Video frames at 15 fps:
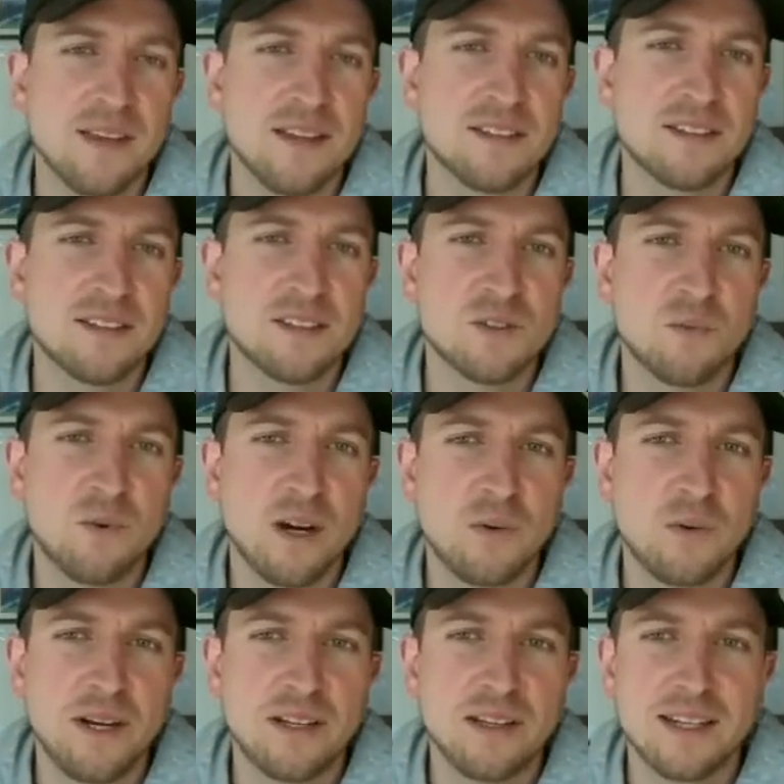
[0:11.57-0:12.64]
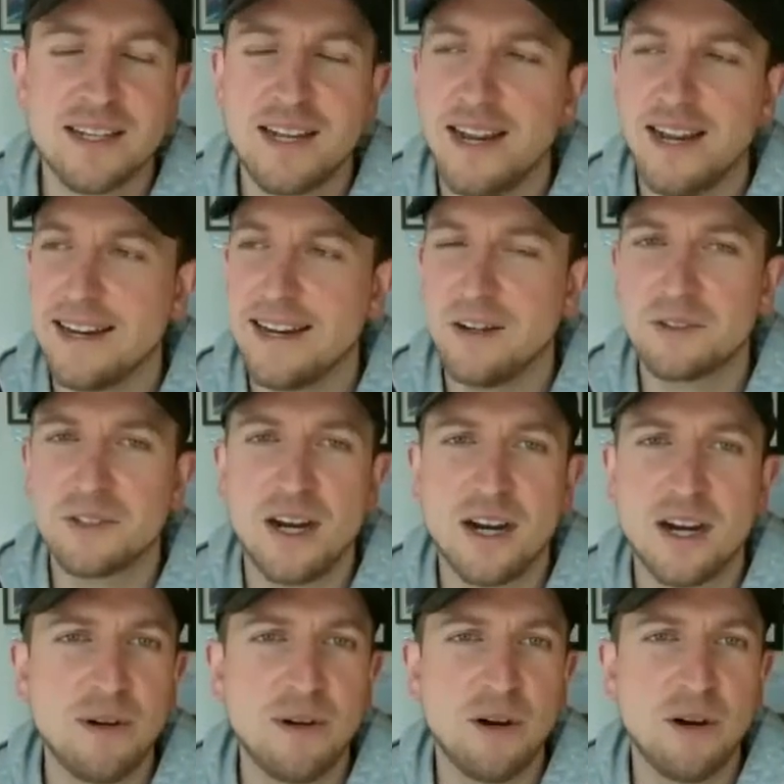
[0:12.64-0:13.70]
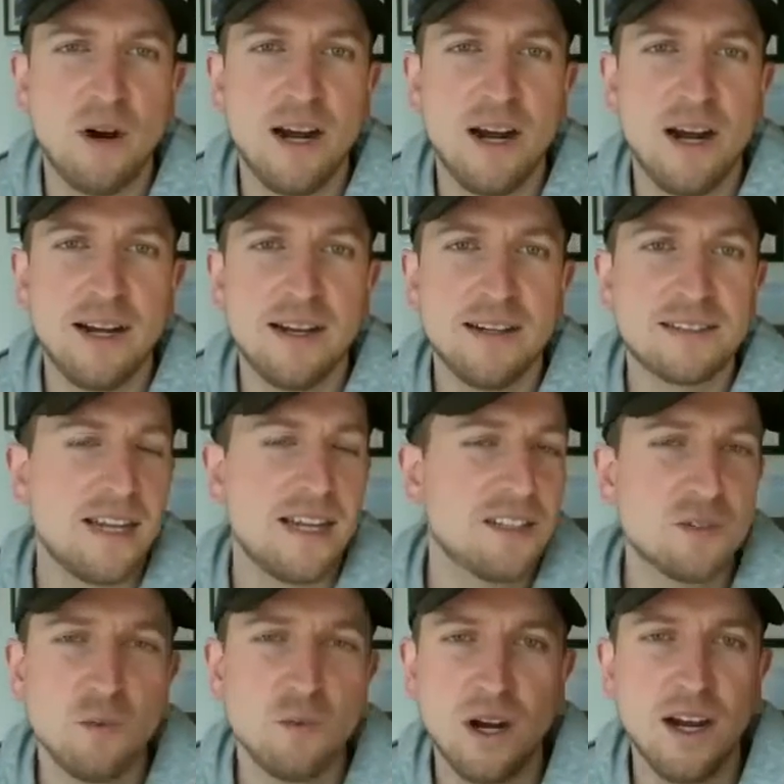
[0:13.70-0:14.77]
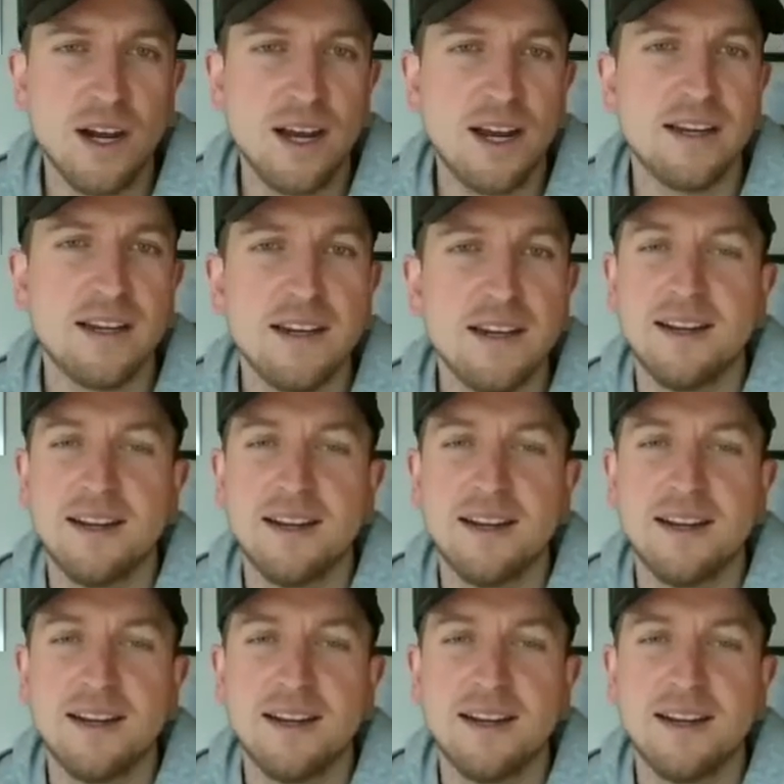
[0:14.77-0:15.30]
This is where we like to hang out, talk about wine, taste wine,